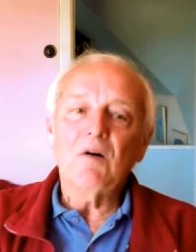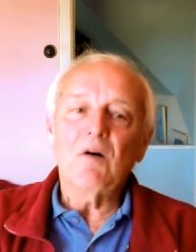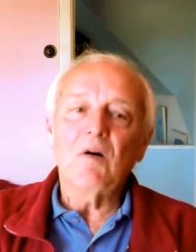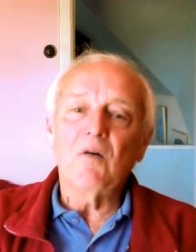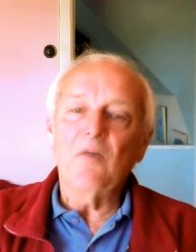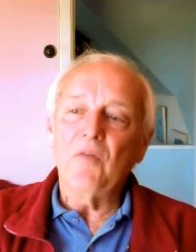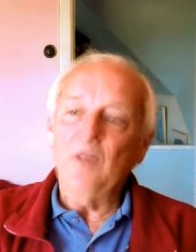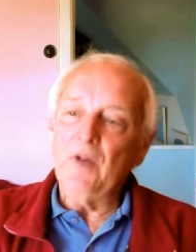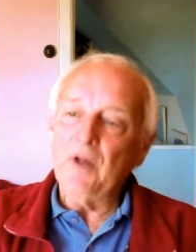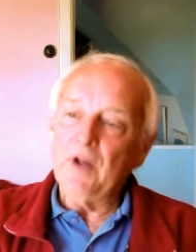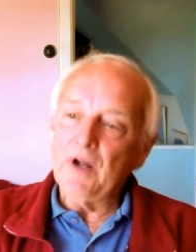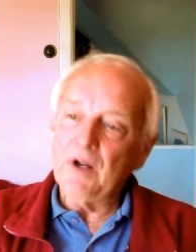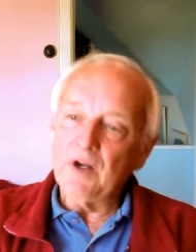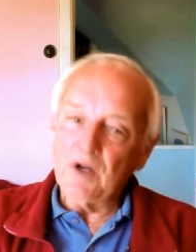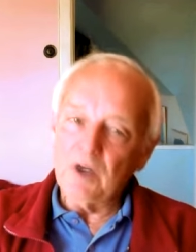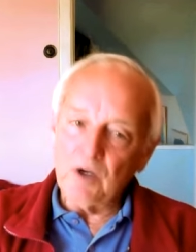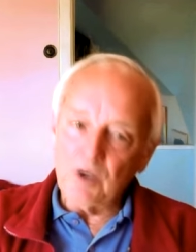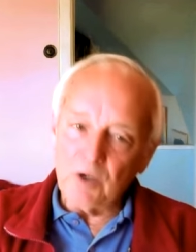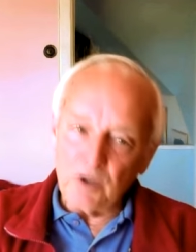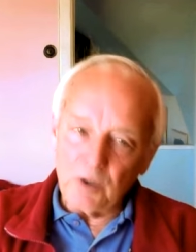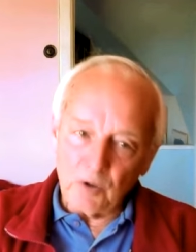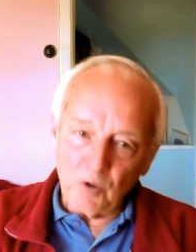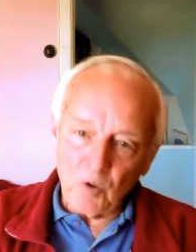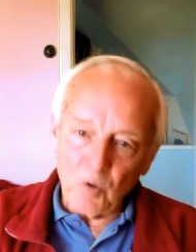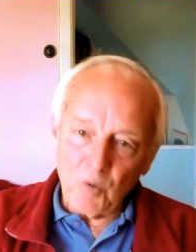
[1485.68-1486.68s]
on a
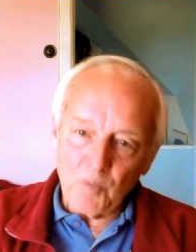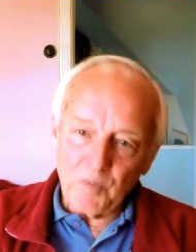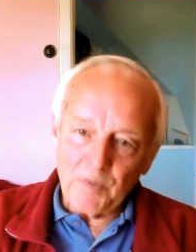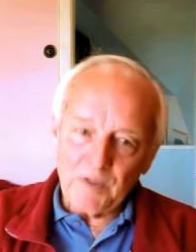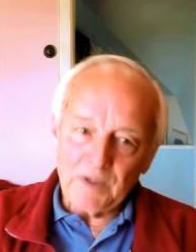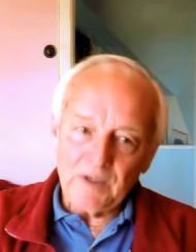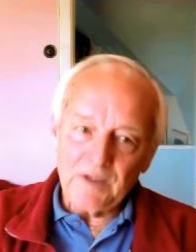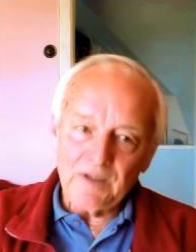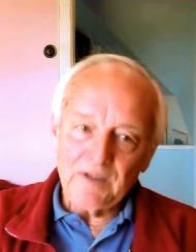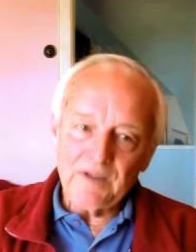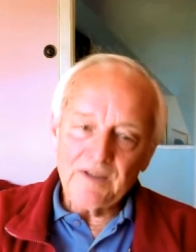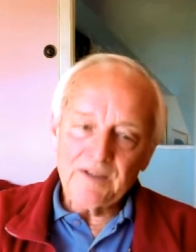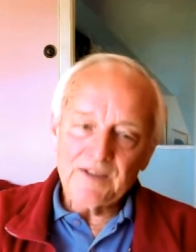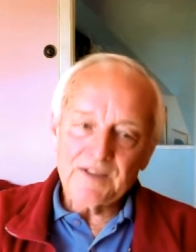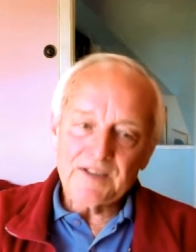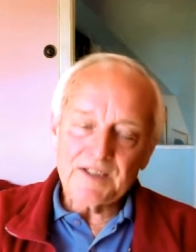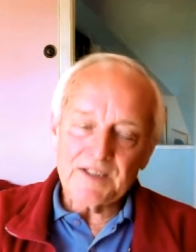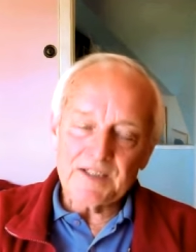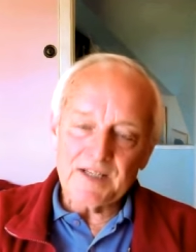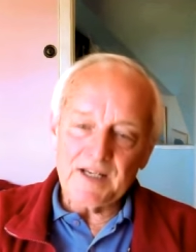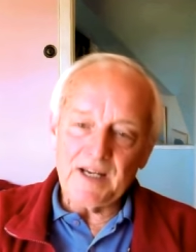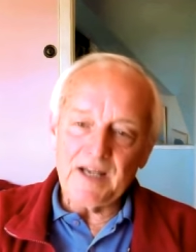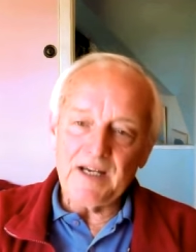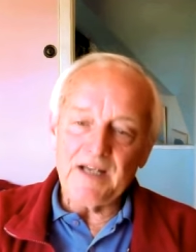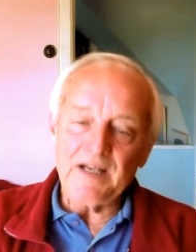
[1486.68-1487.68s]
global
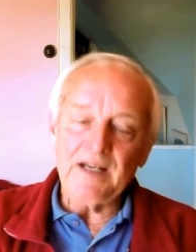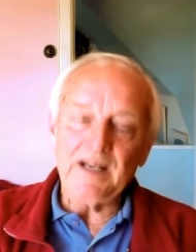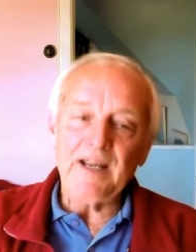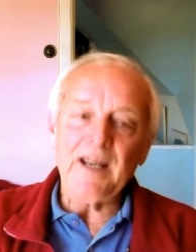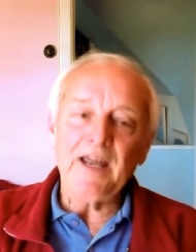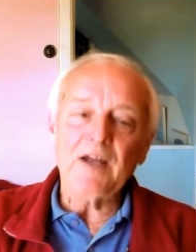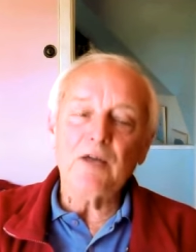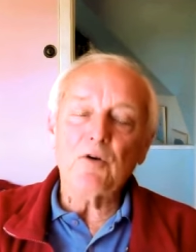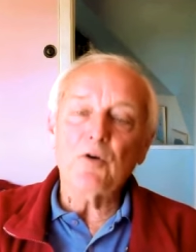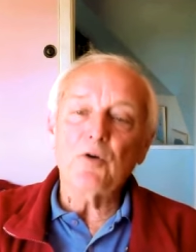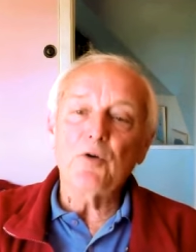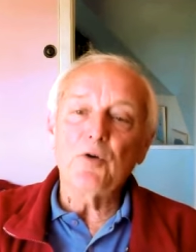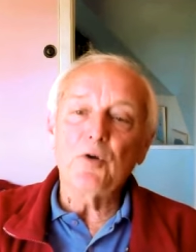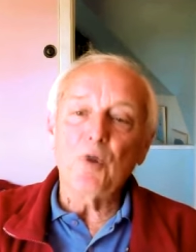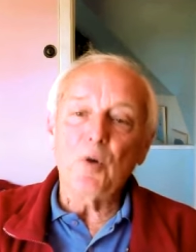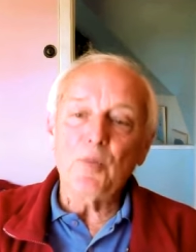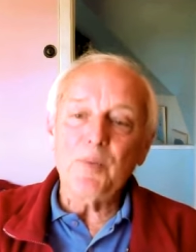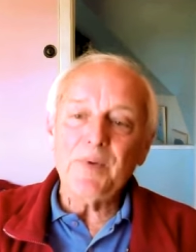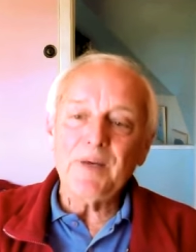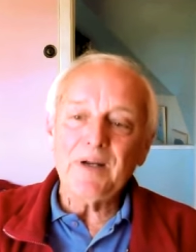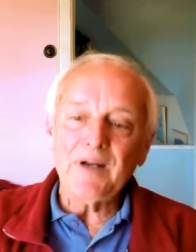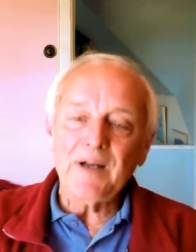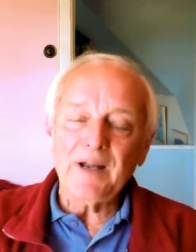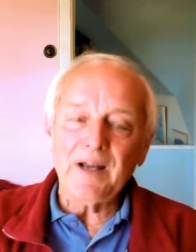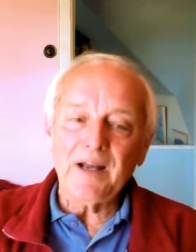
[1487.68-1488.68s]
scale,
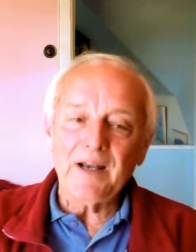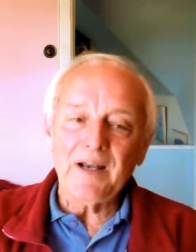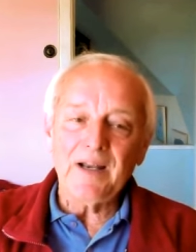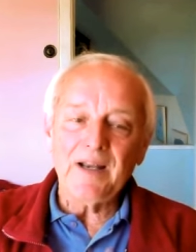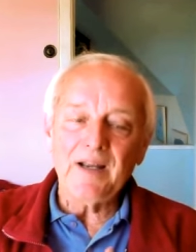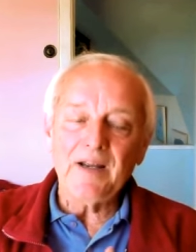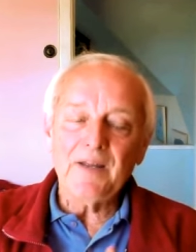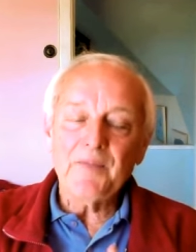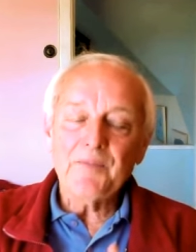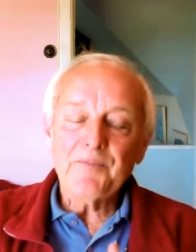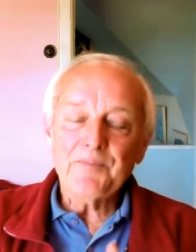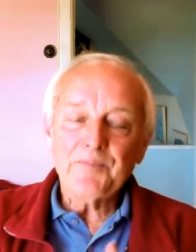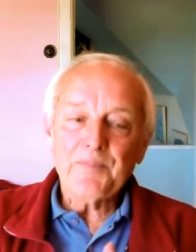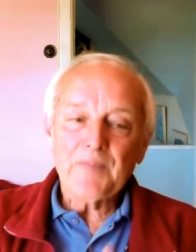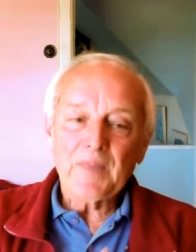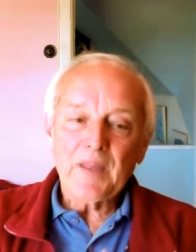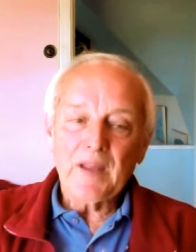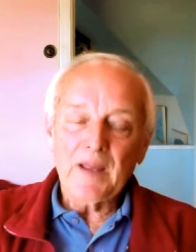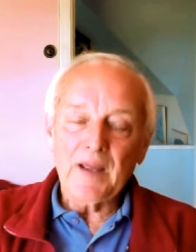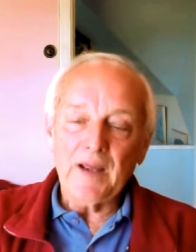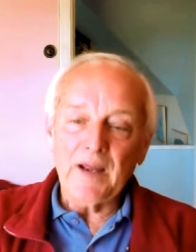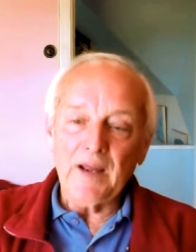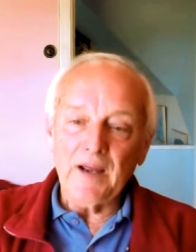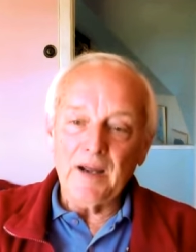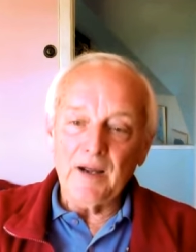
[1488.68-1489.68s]
economically,
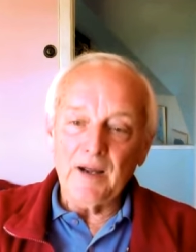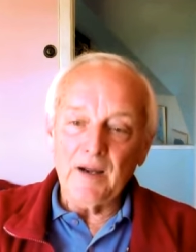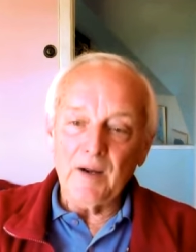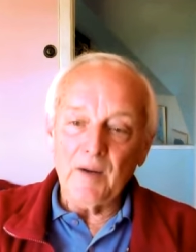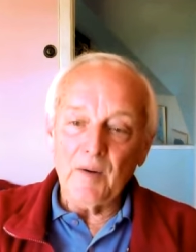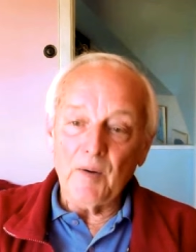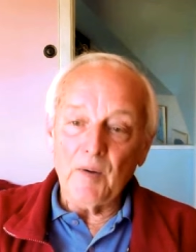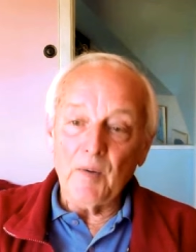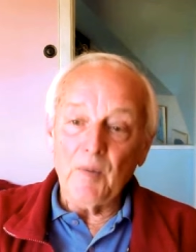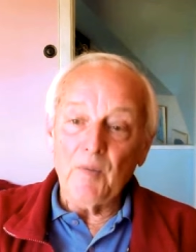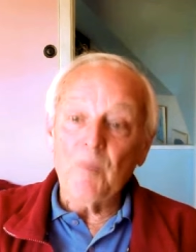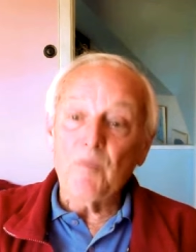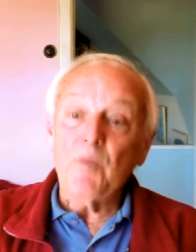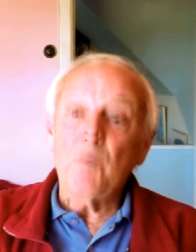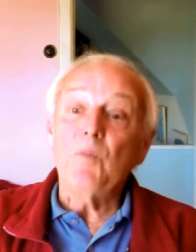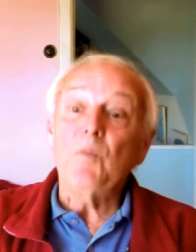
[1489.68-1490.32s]
uh,